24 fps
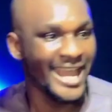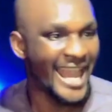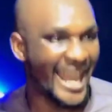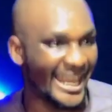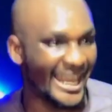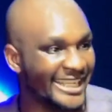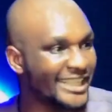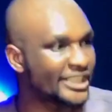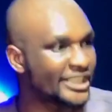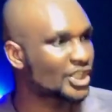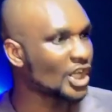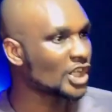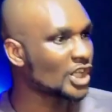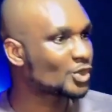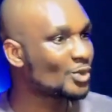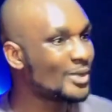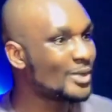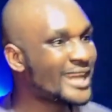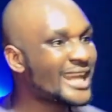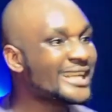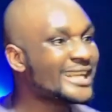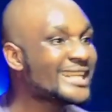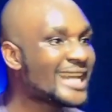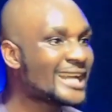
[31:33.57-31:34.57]
Early church, we
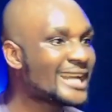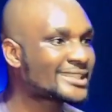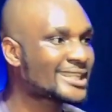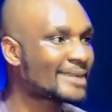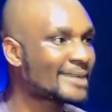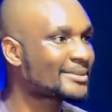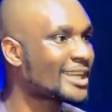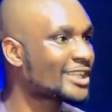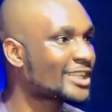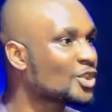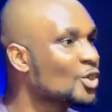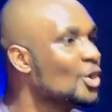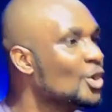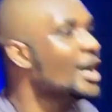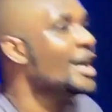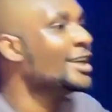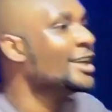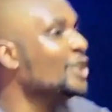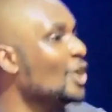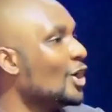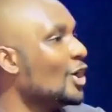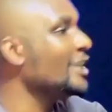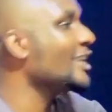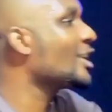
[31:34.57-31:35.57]
read in Acts chapter 2,
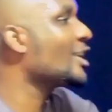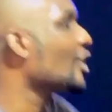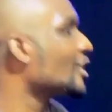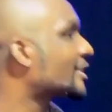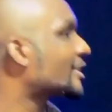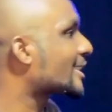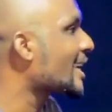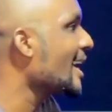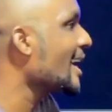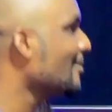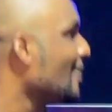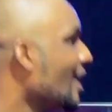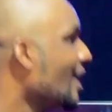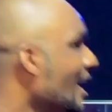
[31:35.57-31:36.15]
the Holy Ghost came